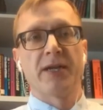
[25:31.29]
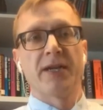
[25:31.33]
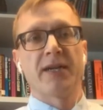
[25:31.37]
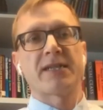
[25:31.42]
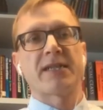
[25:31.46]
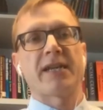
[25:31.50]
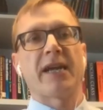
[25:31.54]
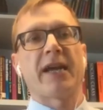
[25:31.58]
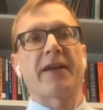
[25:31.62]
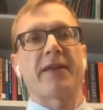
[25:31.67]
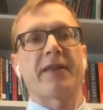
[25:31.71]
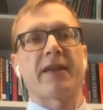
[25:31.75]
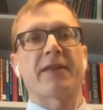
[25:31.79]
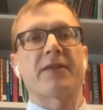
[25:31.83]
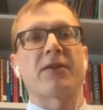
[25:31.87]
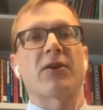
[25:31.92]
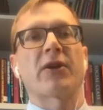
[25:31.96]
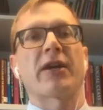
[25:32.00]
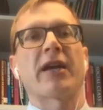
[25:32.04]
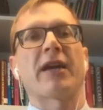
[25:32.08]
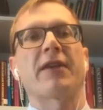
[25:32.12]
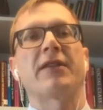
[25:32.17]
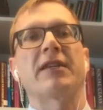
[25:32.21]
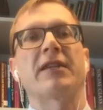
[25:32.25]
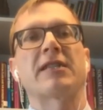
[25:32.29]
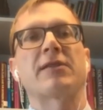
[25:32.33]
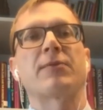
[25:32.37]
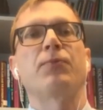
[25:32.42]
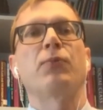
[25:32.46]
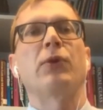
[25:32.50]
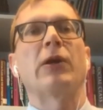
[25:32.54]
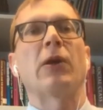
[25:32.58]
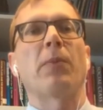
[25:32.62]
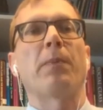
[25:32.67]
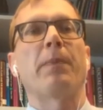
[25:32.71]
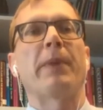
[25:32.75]
saying that, okay, this
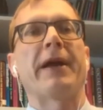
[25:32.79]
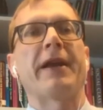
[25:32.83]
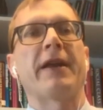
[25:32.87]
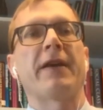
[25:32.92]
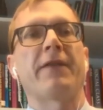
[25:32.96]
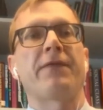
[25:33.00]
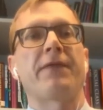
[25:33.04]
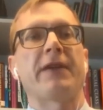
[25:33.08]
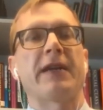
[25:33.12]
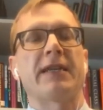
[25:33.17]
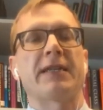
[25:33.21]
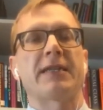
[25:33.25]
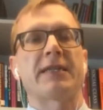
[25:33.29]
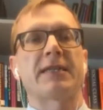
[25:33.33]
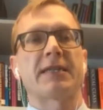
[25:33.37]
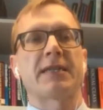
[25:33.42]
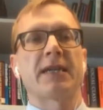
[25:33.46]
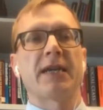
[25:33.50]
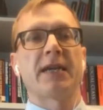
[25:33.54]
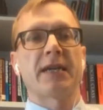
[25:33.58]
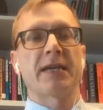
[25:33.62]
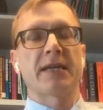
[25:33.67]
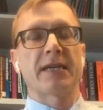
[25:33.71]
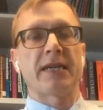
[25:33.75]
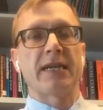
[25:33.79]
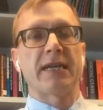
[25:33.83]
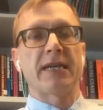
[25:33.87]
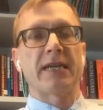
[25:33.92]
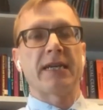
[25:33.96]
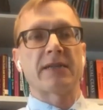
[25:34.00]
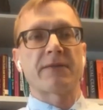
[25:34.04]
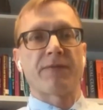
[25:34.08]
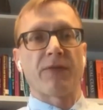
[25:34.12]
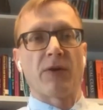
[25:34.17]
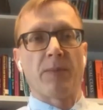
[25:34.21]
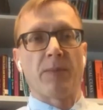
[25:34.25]
will benefit kids
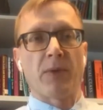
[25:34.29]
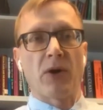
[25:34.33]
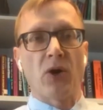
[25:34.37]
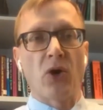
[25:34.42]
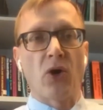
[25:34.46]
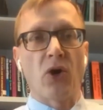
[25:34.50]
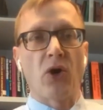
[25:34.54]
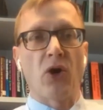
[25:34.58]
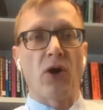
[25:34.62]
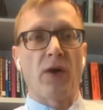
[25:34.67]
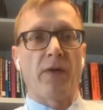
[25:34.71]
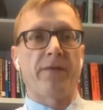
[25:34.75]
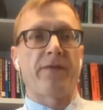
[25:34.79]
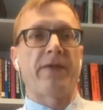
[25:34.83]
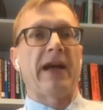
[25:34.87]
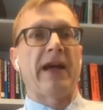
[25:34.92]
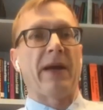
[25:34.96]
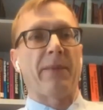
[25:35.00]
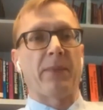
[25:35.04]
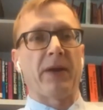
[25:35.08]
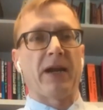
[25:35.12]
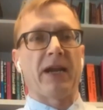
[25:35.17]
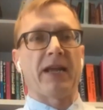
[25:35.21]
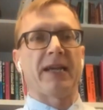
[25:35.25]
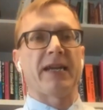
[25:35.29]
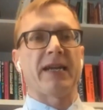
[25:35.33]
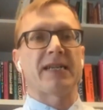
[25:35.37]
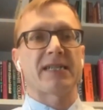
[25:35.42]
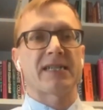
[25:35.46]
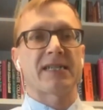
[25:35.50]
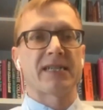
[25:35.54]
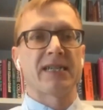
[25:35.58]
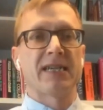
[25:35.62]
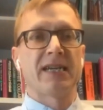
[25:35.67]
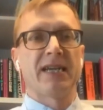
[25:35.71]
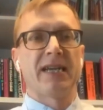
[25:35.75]
from all
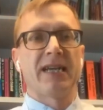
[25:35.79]
families,